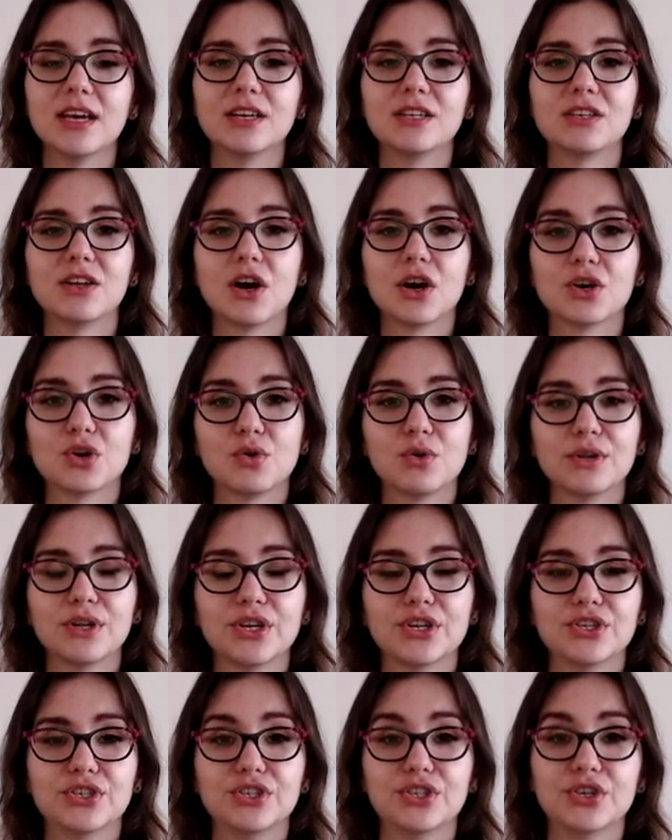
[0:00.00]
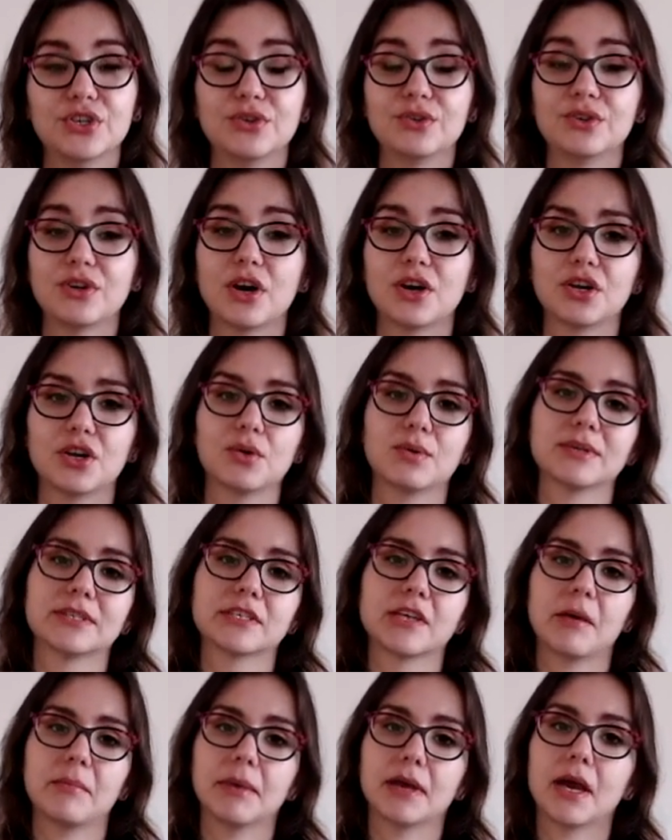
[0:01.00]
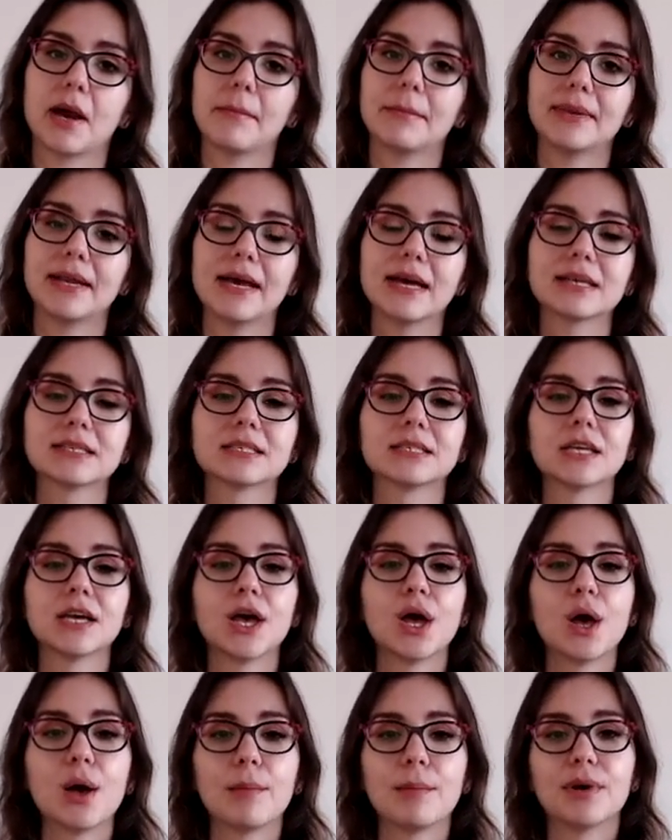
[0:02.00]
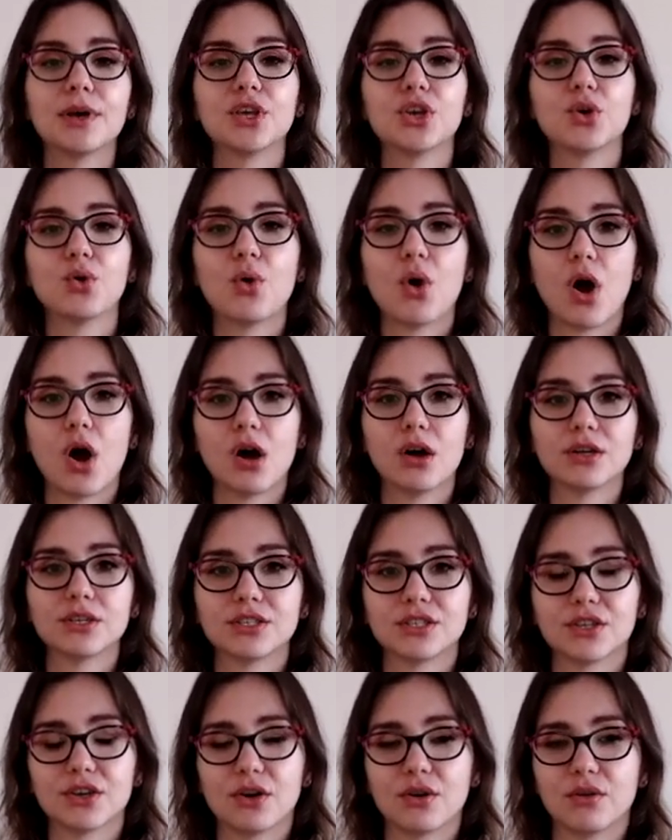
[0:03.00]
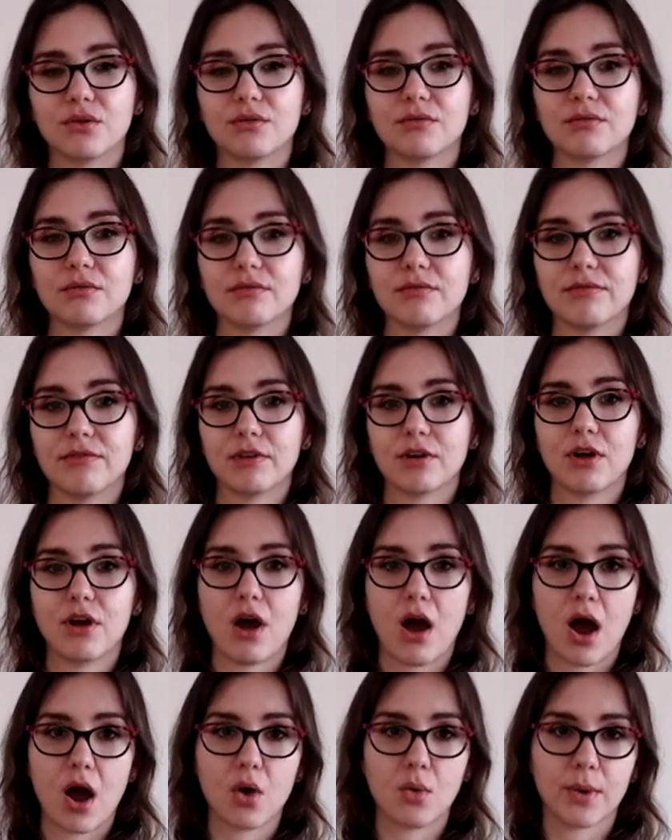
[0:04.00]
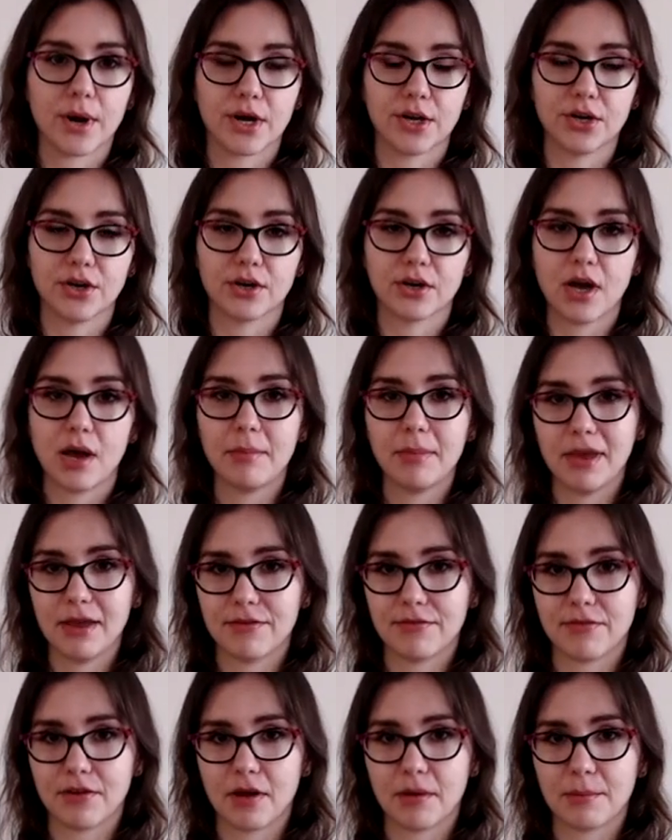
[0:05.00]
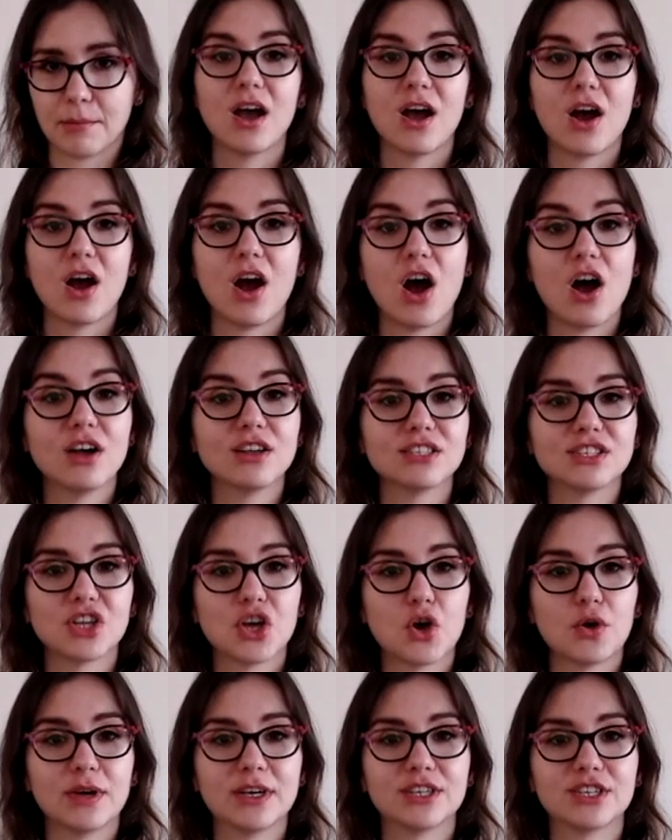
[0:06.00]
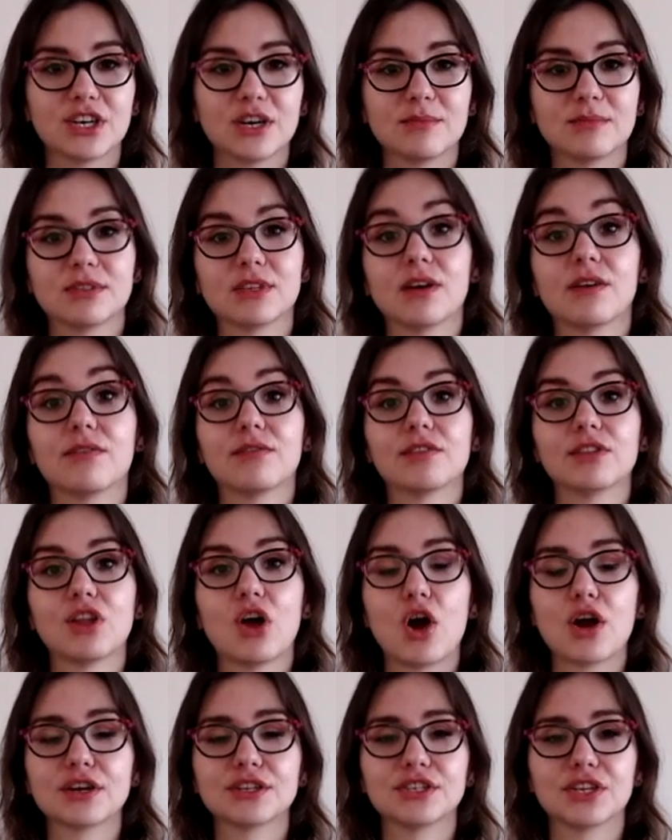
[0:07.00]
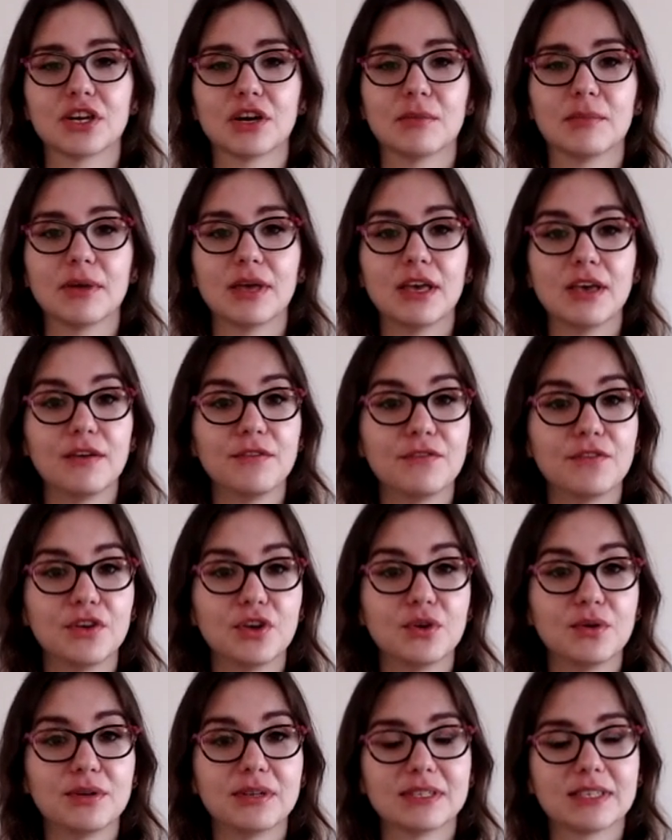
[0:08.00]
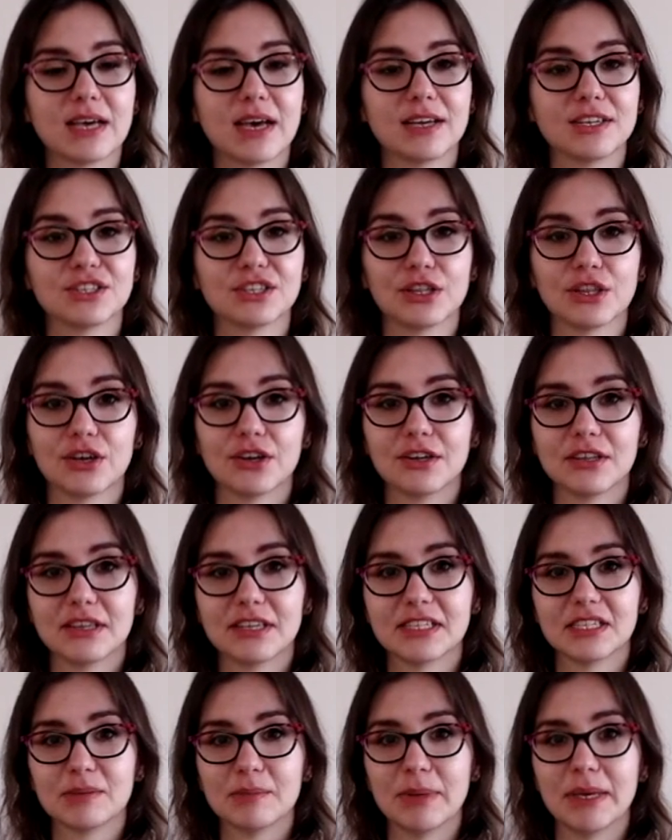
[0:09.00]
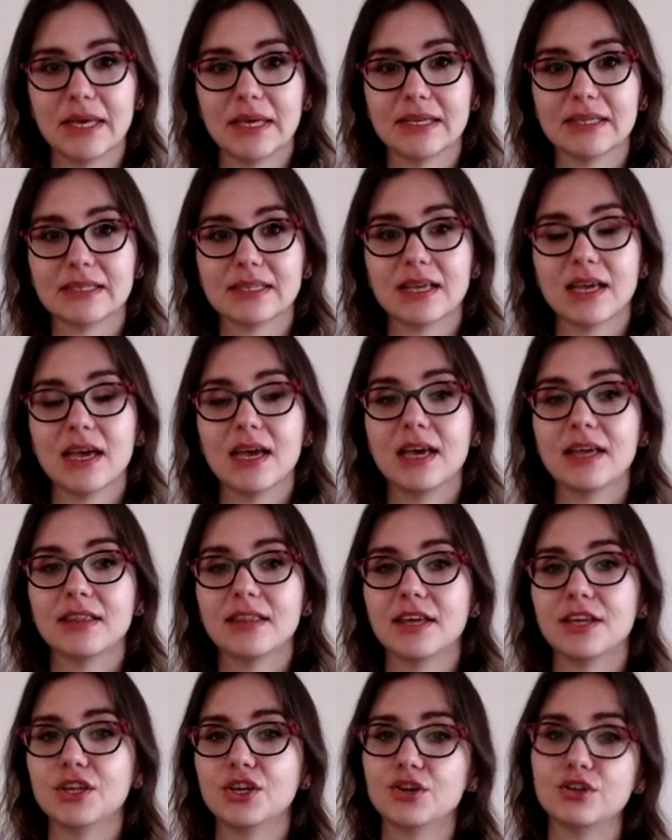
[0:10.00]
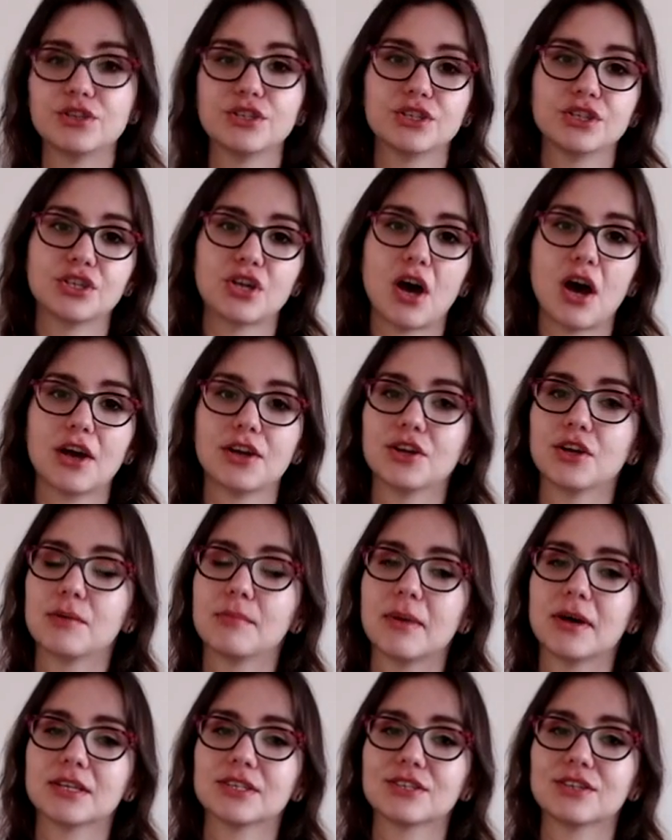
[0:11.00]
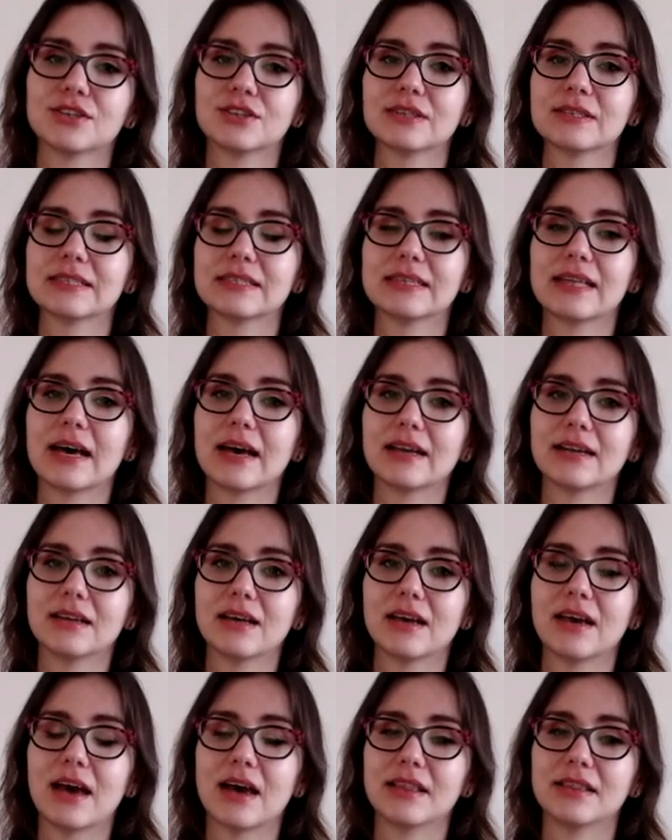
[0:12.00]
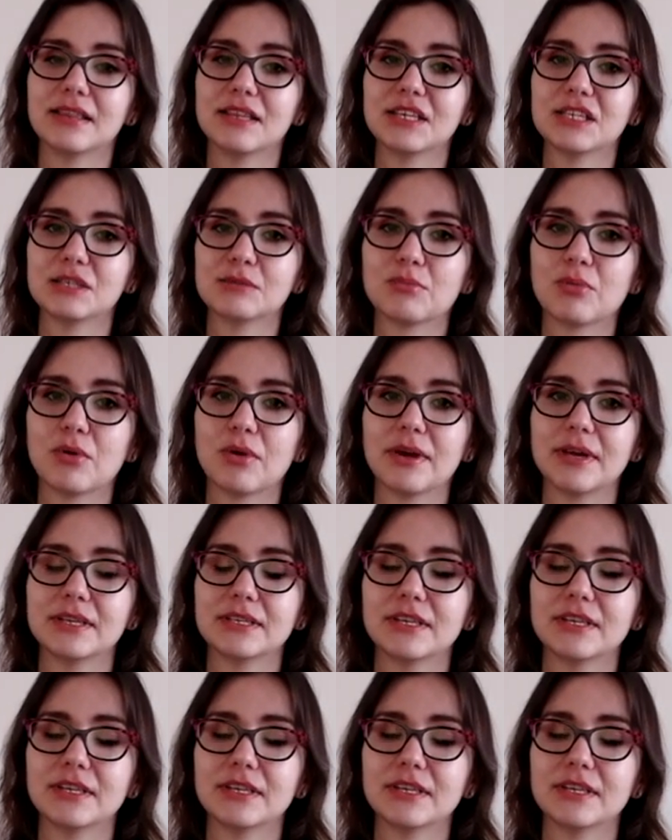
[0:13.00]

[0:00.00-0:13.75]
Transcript: Not only do you not know what's coming up next, but you also forgot where you're coming from. Also, in terms of long term, if you decide to learn this piece, then you just taught your muscles that at this point